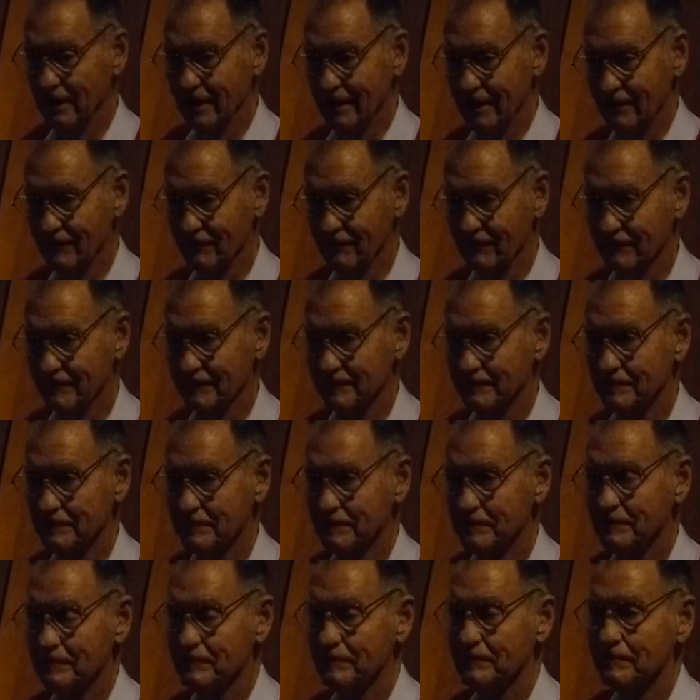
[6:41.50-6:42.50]
That only
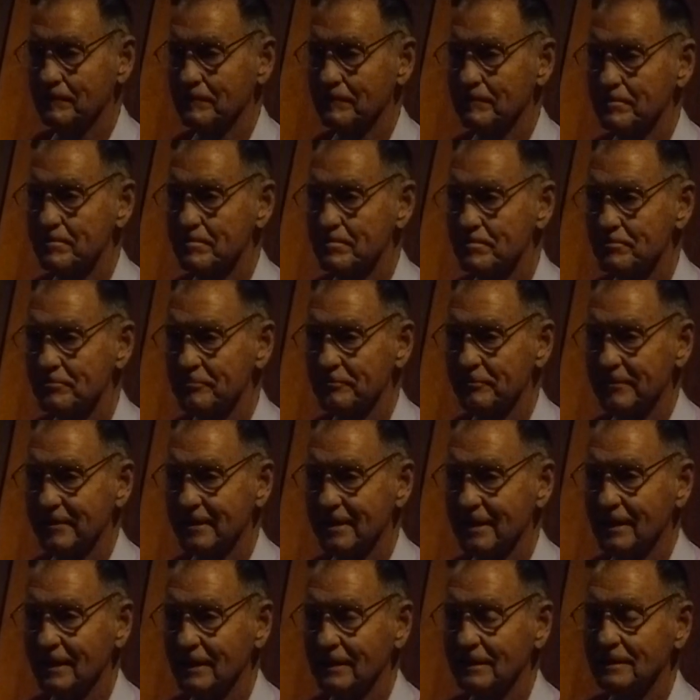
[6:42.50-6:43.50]
lasted us 3
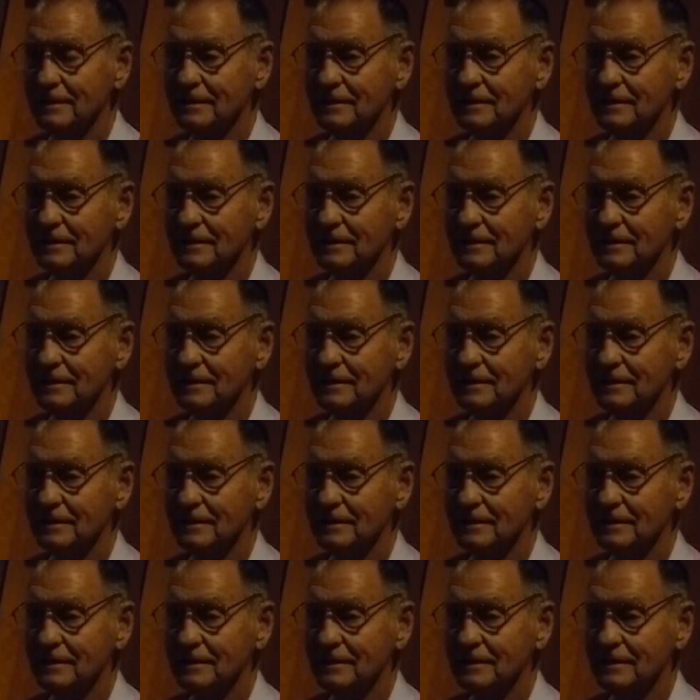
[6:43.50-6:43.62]
weeks.